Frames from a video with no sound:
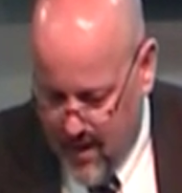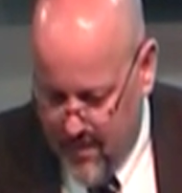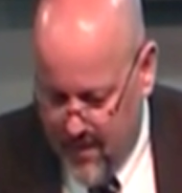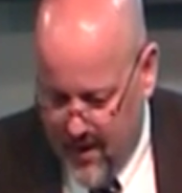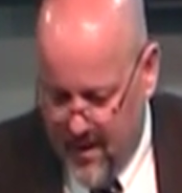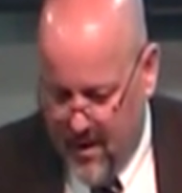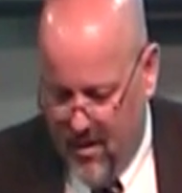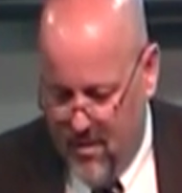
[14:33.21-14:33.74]

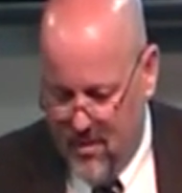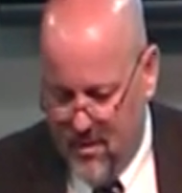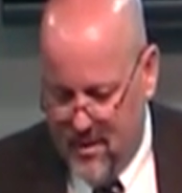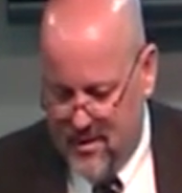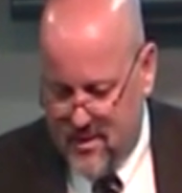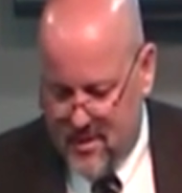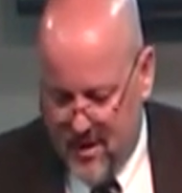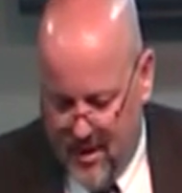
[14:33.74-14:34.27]
the
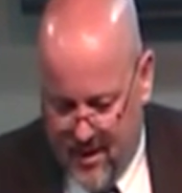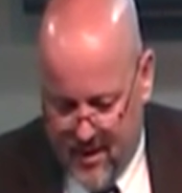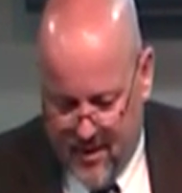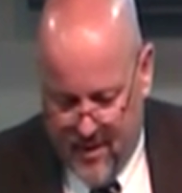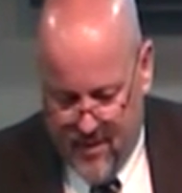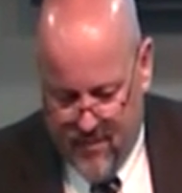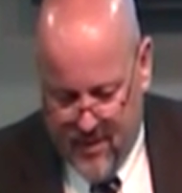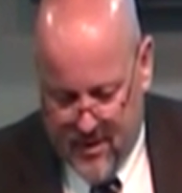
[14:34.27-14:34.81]
only son
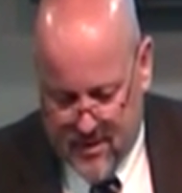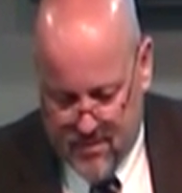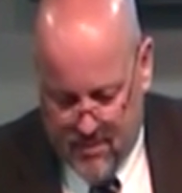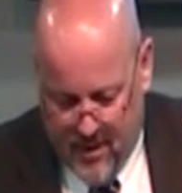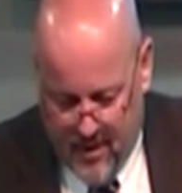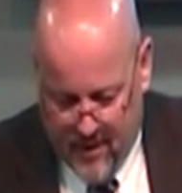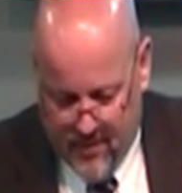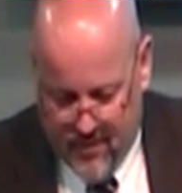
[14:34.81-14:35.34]
of his
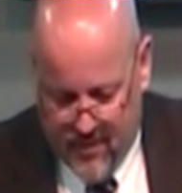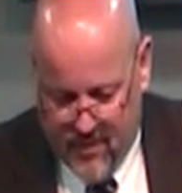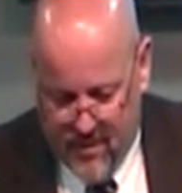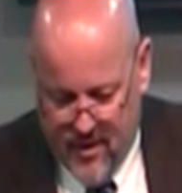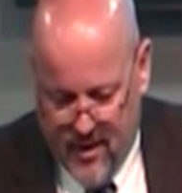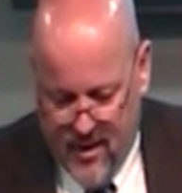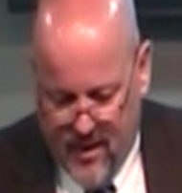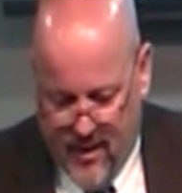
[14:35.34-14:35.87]
mother,
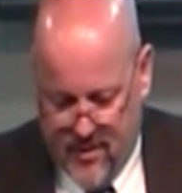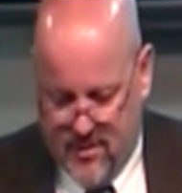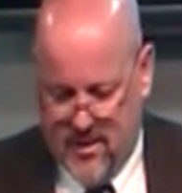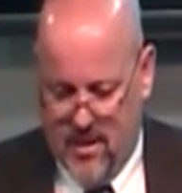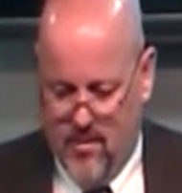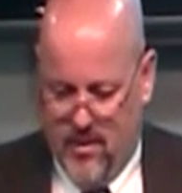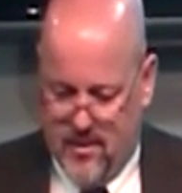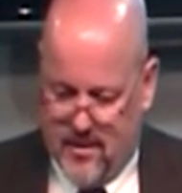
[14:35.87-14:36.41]
and
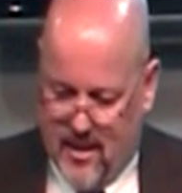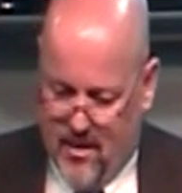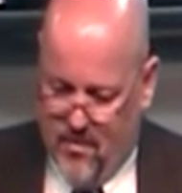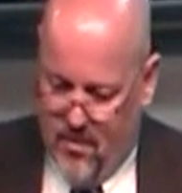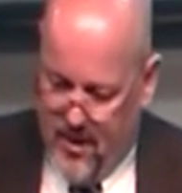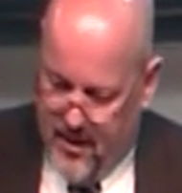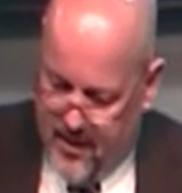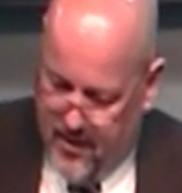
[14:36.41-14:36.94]
she was a
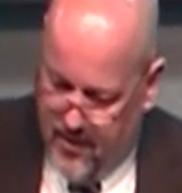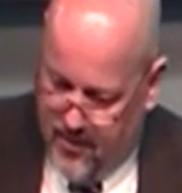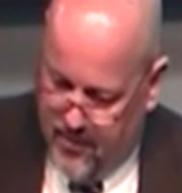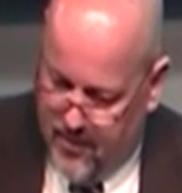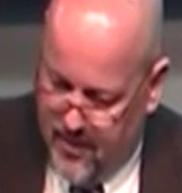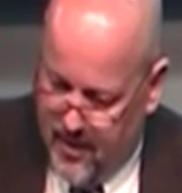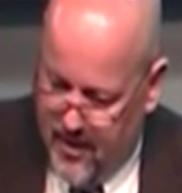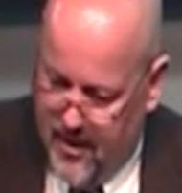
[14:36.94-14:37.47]

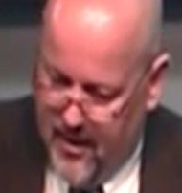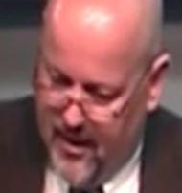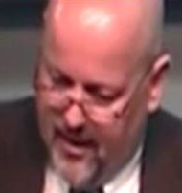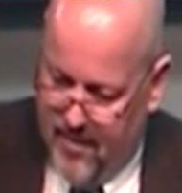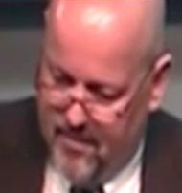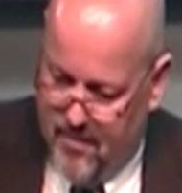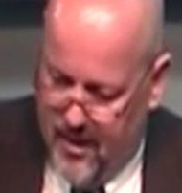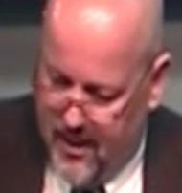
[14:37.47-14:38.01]
widow,
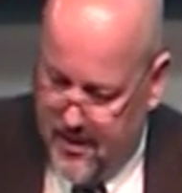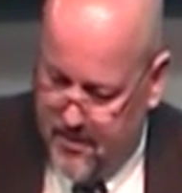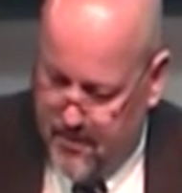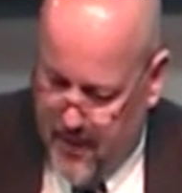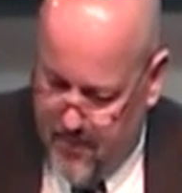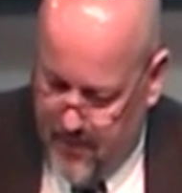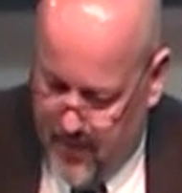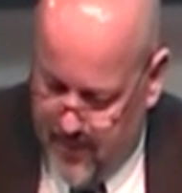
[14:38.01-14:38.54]
and much
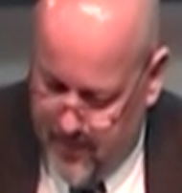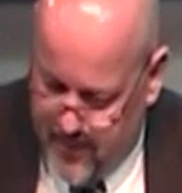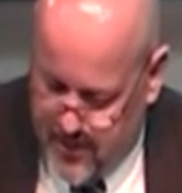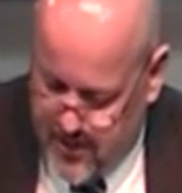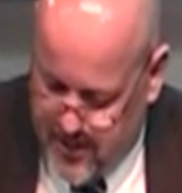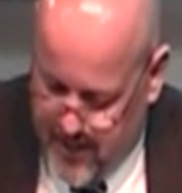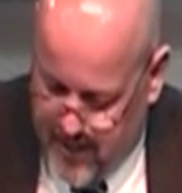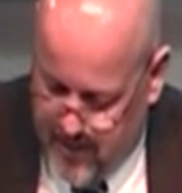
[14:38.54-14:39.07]
people of the
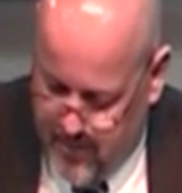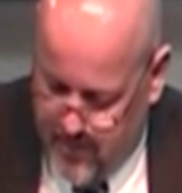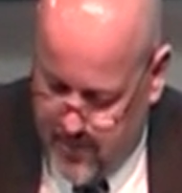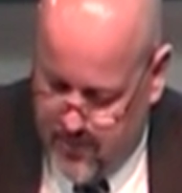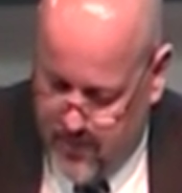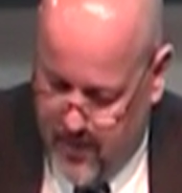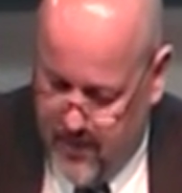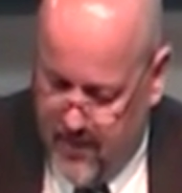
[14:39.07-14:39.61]
city
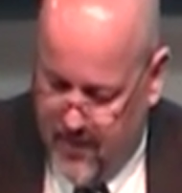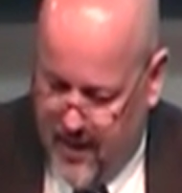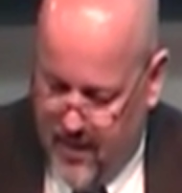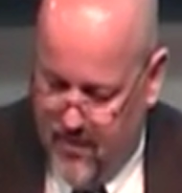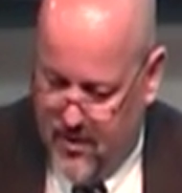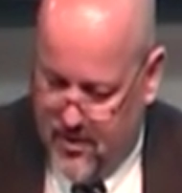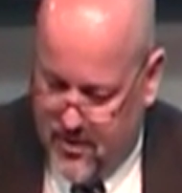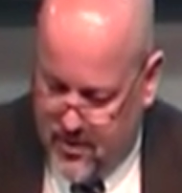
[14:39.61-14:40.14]
was with her.
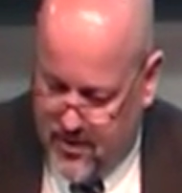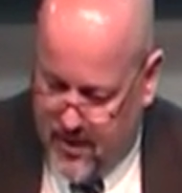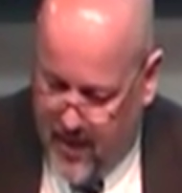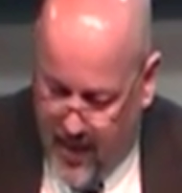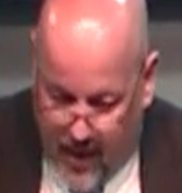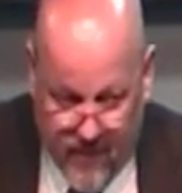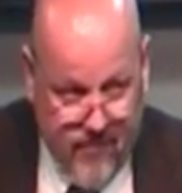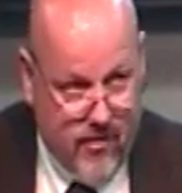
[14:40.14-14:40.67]
They was
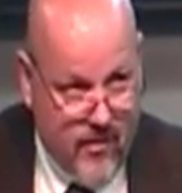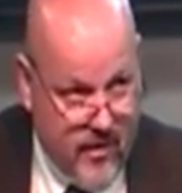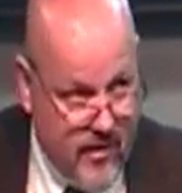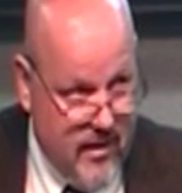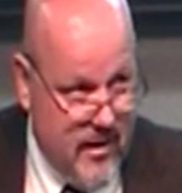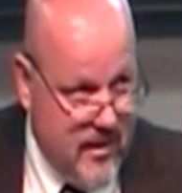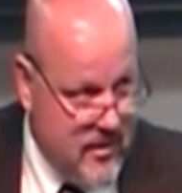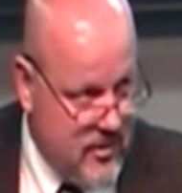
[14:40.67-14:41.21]

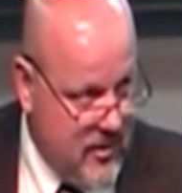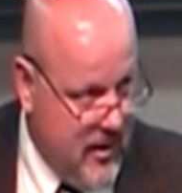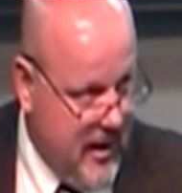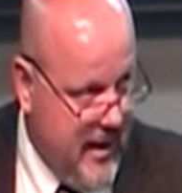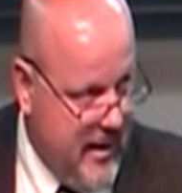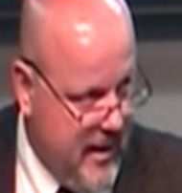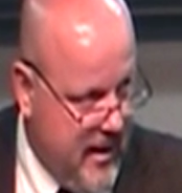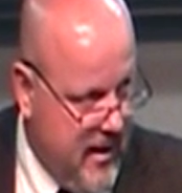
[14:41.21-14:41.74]
comforting this
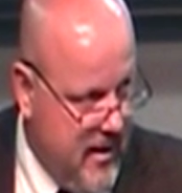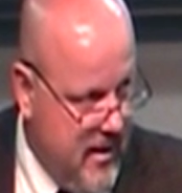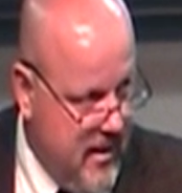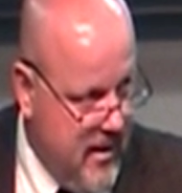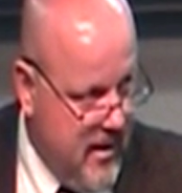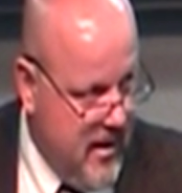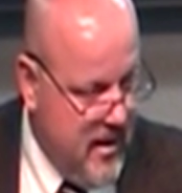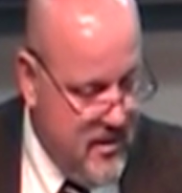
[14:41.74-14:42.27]
lady.
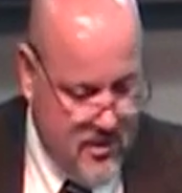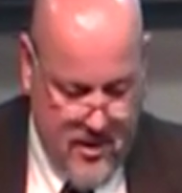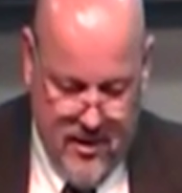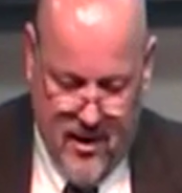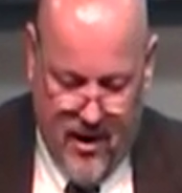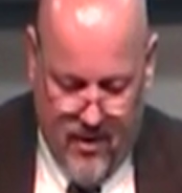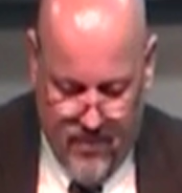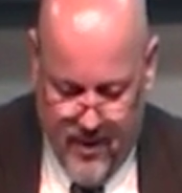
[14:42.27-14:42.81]

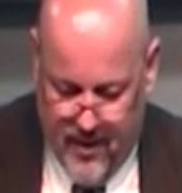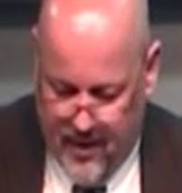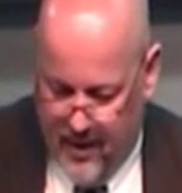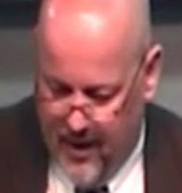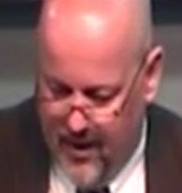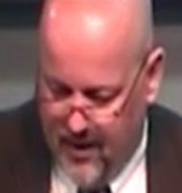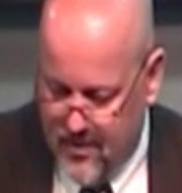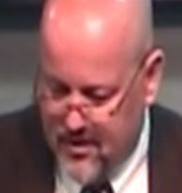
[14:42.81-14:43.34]
She'd already
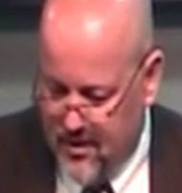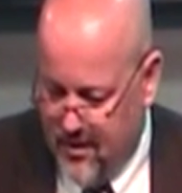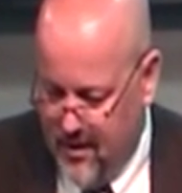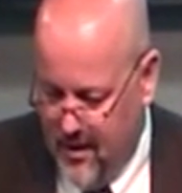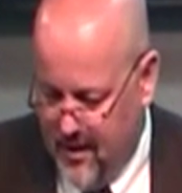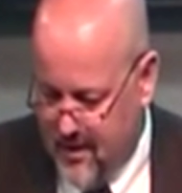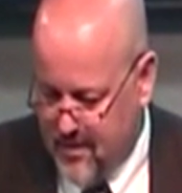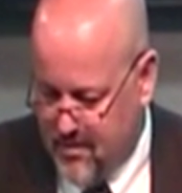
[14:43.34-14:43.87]
lost her
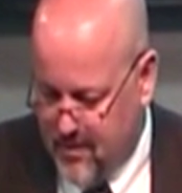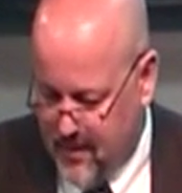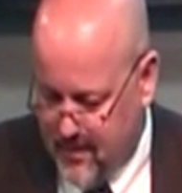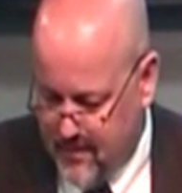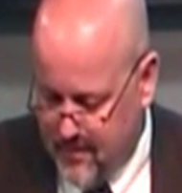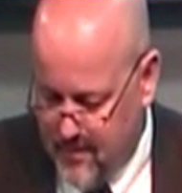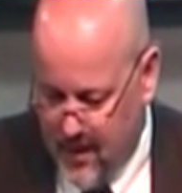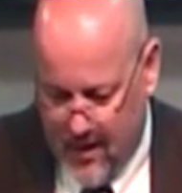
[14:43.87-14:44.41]

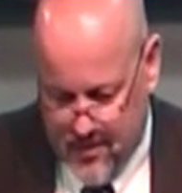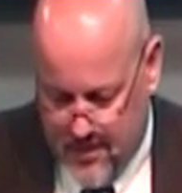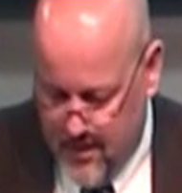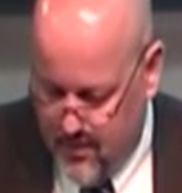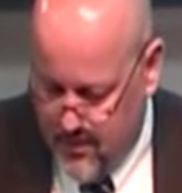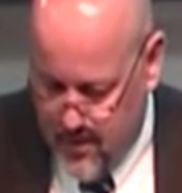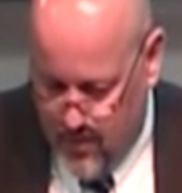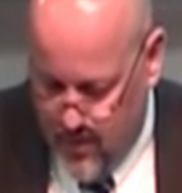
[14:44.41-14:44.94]
husband, well, she
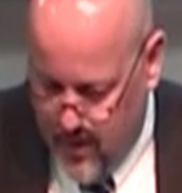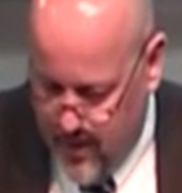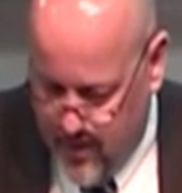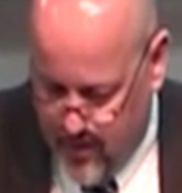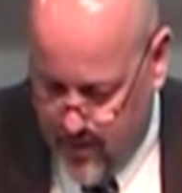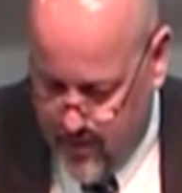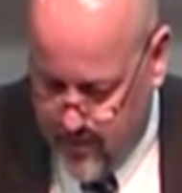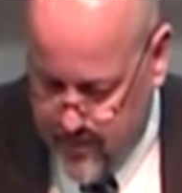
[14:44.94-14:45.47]
was a
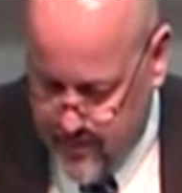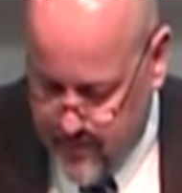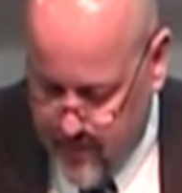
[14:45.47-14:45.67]
widow,